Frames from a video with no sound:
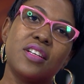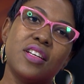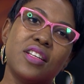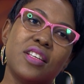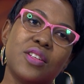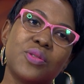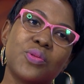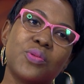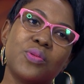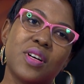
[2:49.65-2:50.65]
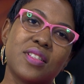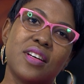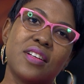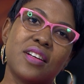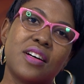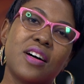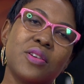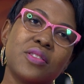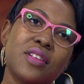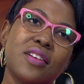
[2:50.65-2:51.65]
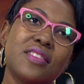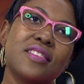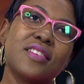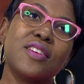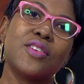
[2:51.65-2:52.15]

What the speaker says: in a school as an accountant.